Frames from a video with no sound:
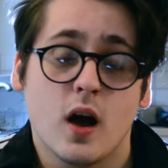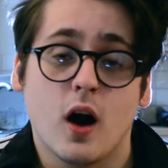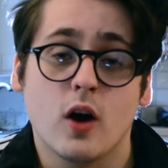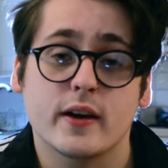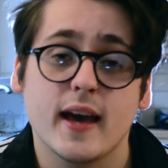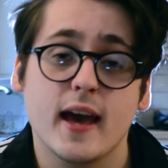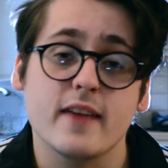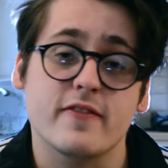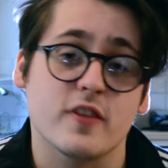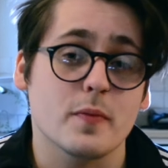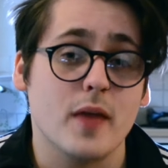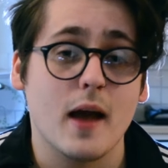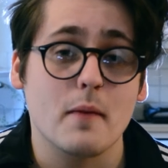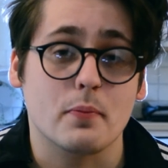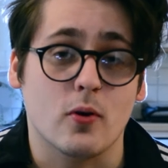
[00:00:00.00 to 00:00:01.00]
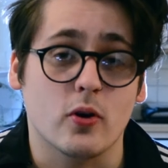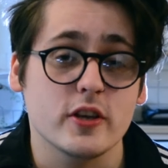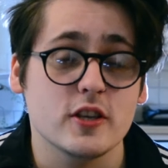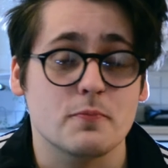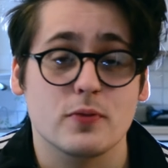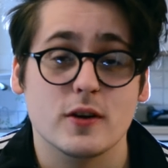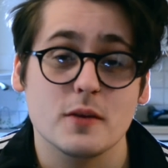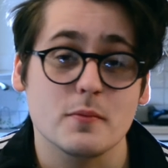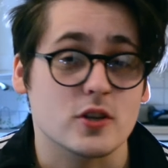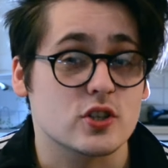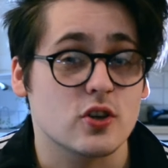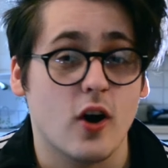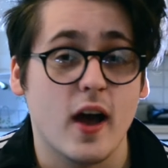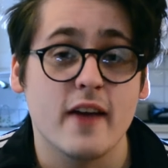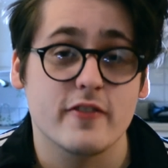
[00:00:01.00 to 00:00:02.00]
Okay, from that point, you pretty much
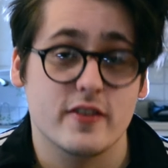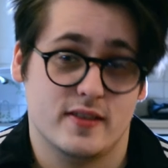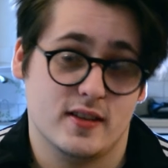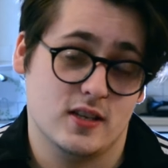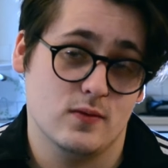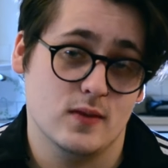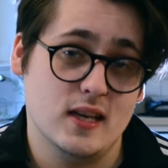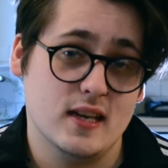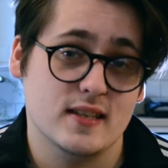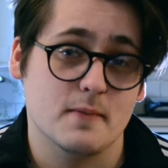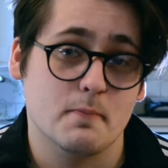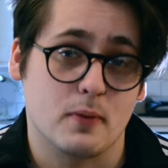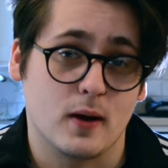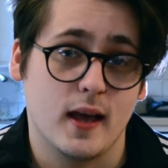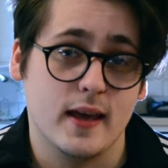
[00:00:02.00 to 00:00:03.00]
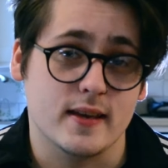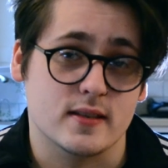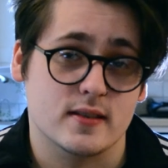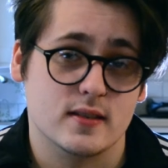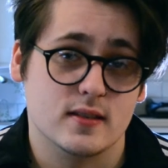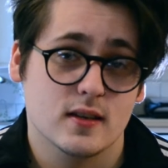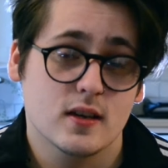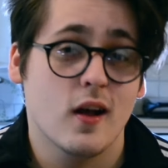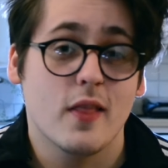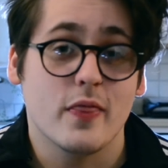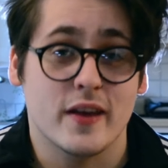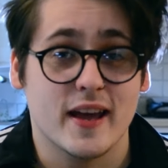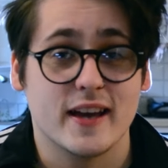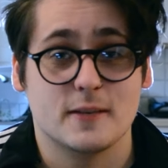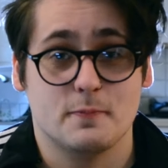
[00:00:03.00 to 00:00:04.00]
got everything you need in place. The
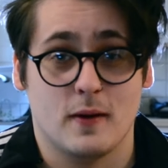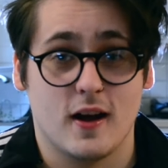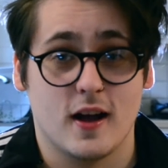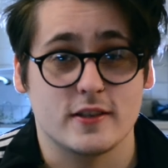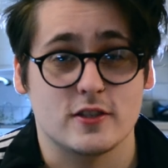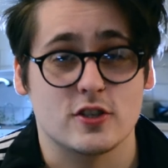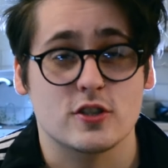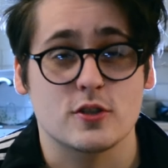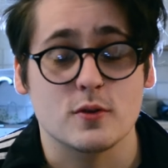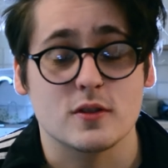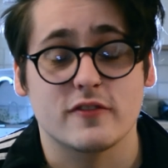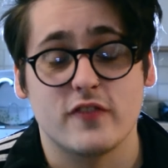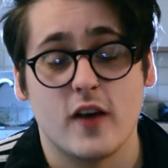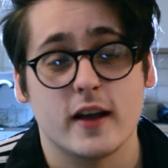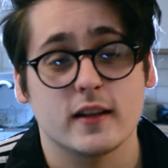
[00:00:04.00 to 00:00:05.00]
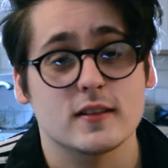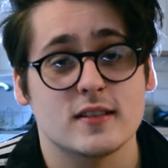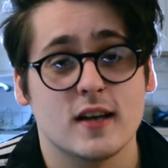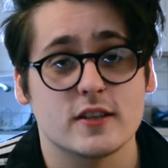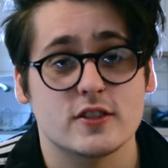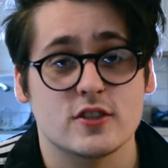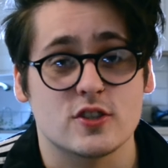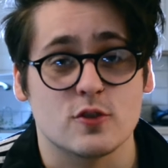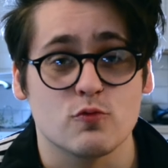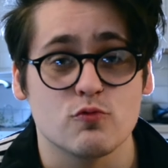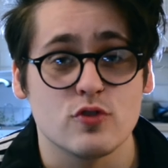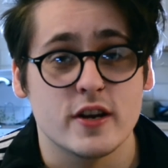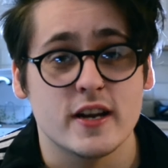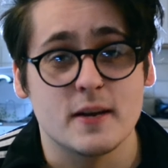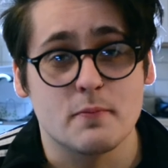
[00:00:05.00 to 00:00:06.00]
next part is just doing the final touches to
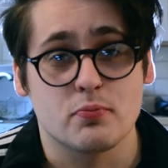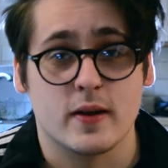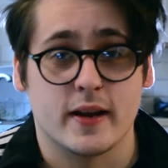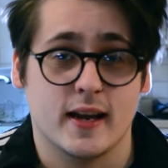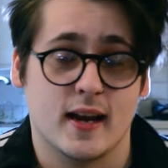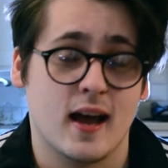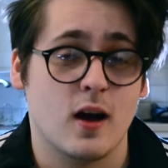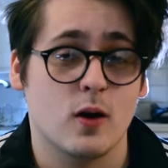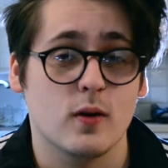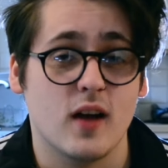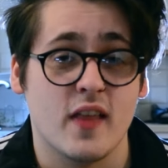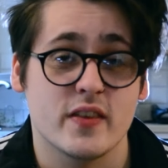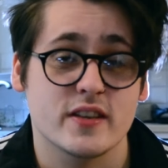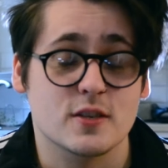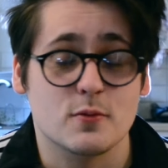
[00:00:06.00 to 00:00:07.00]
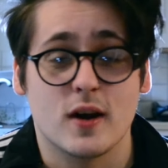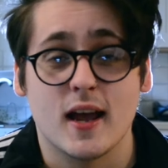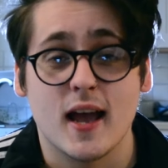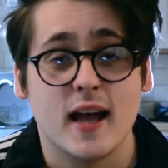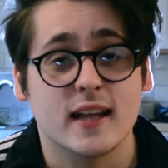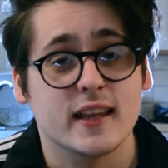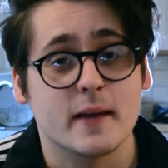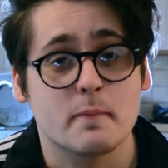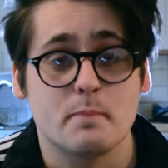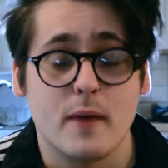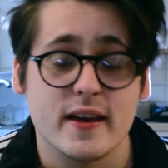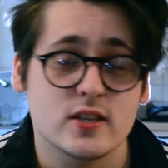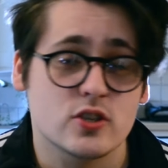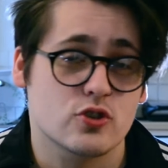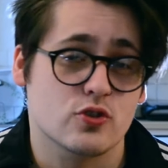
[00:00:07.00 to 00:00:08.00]
really bring it out, and this is when I add like
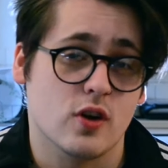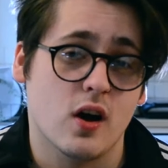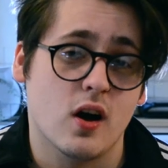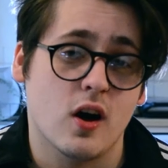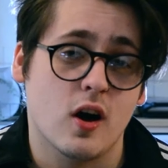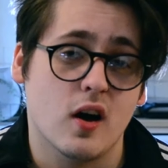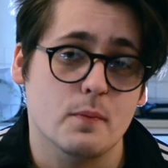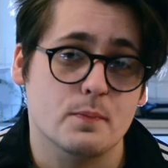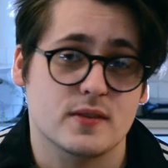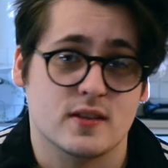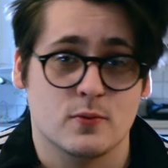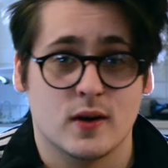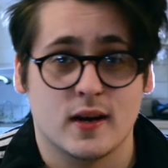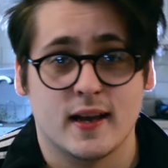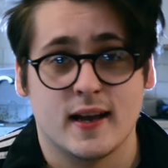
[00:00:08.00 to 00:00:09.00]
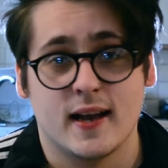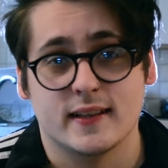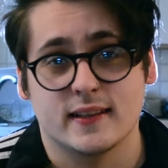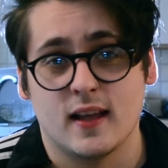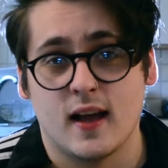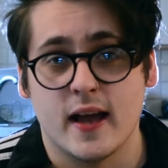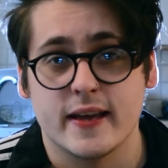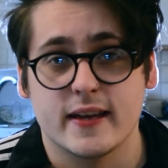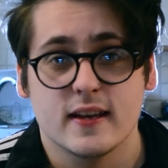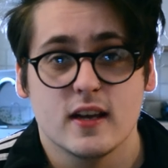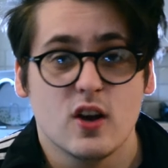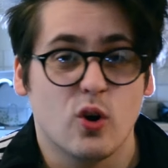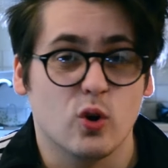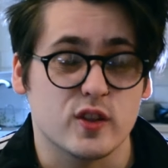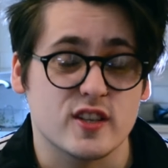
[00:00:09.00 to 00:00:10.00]
bass drops and when I add like
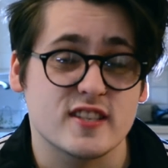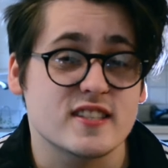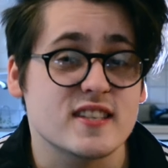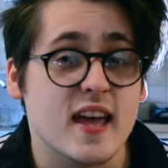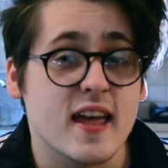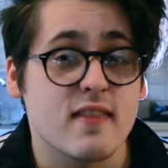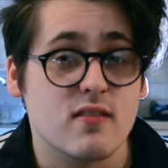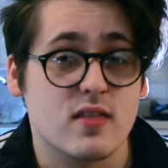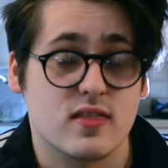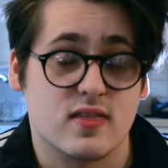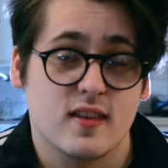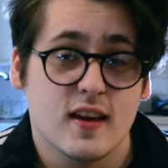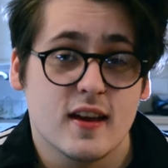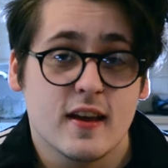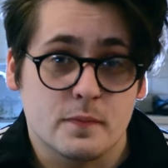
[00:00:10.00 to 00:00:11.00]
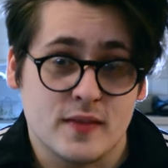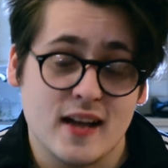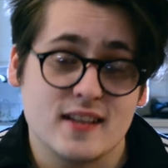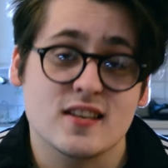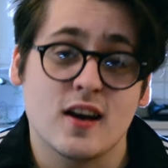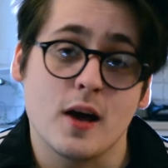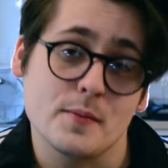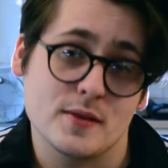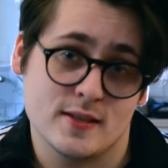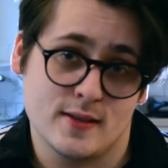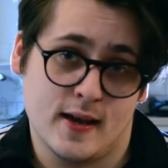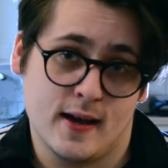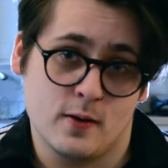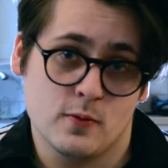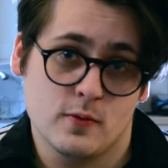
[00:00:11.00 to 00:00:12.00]
all the synth. That time is
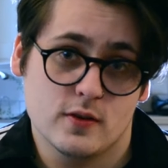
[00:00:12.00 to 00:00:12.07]
now.